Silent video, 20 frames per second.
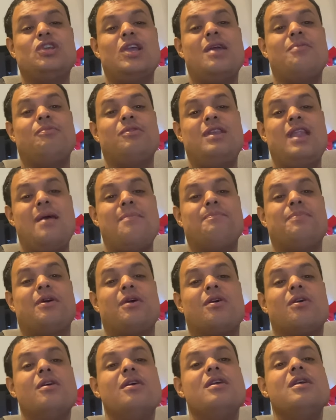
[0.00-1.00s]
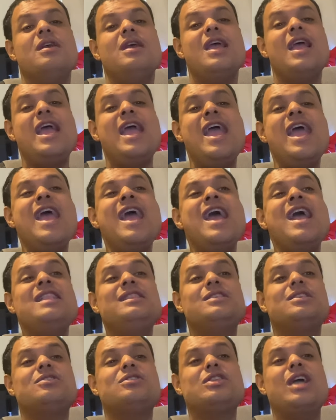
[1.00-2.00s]
And remember,
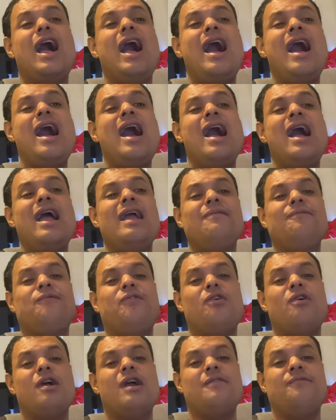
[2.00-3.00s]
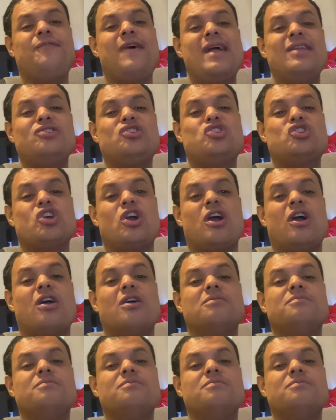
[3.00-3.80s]
it's time for adventure!